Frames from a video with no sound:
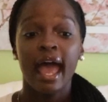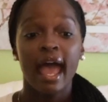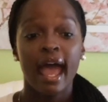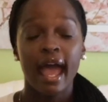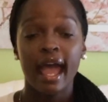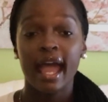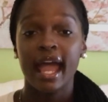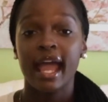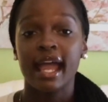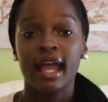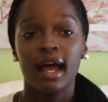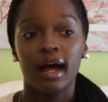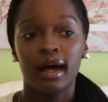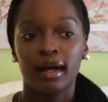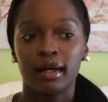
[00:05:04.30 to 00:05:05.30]
hey,
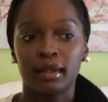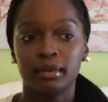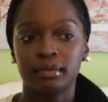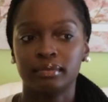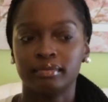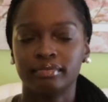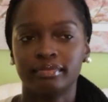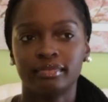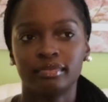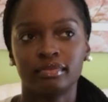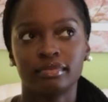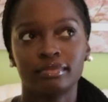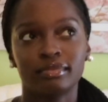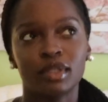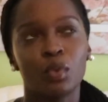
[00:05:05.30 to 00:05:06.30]

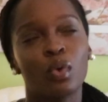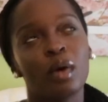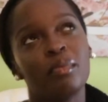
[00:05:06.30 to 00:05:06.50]
well,